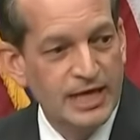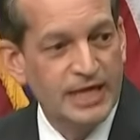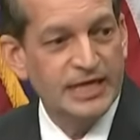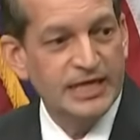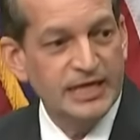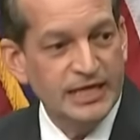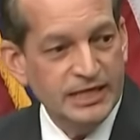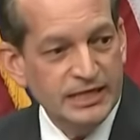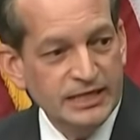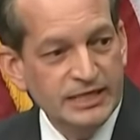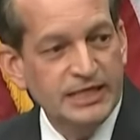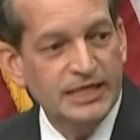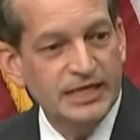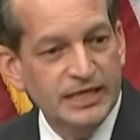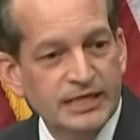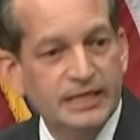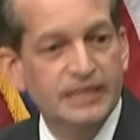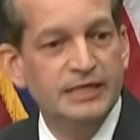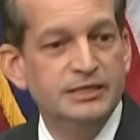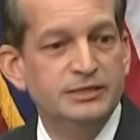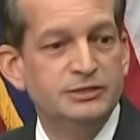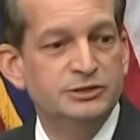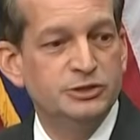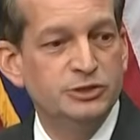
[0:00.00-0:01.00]
He
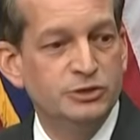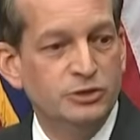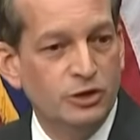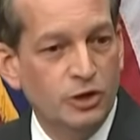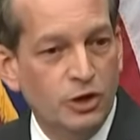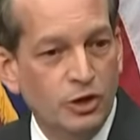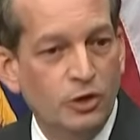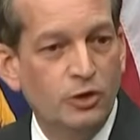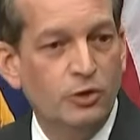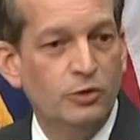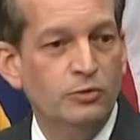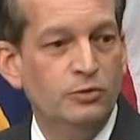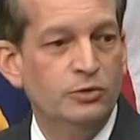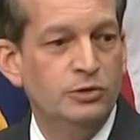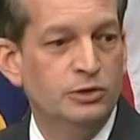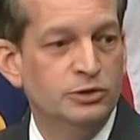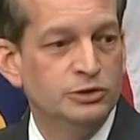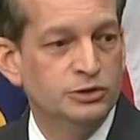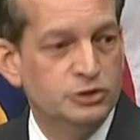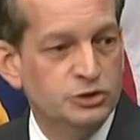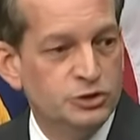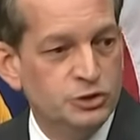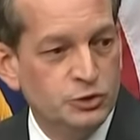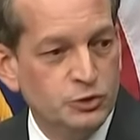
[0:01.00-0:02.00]
needed to go
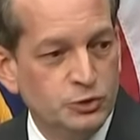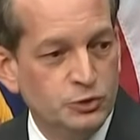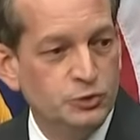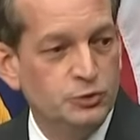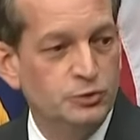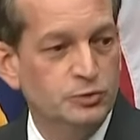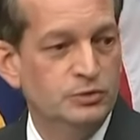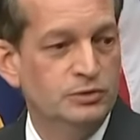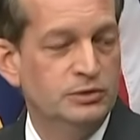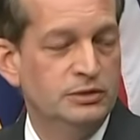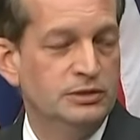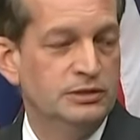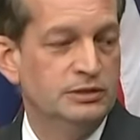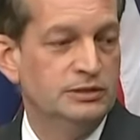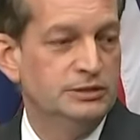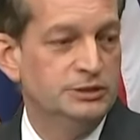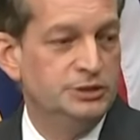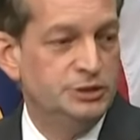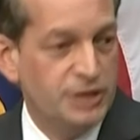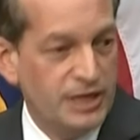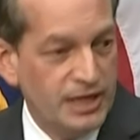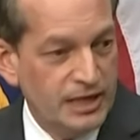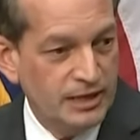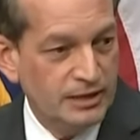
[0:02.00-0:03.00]
to
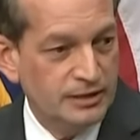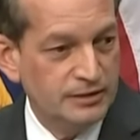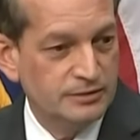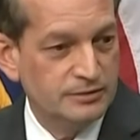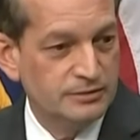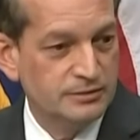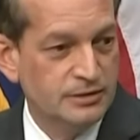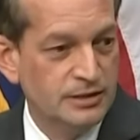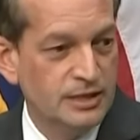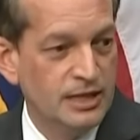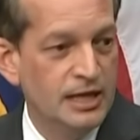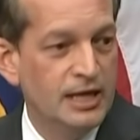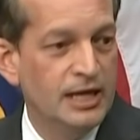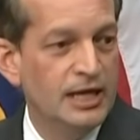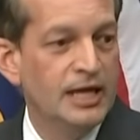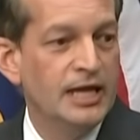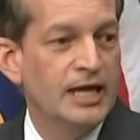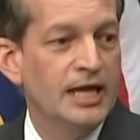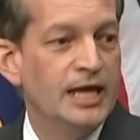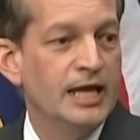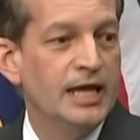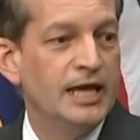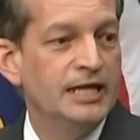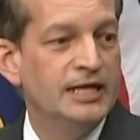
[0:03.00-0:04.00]
jail. But he was out of jail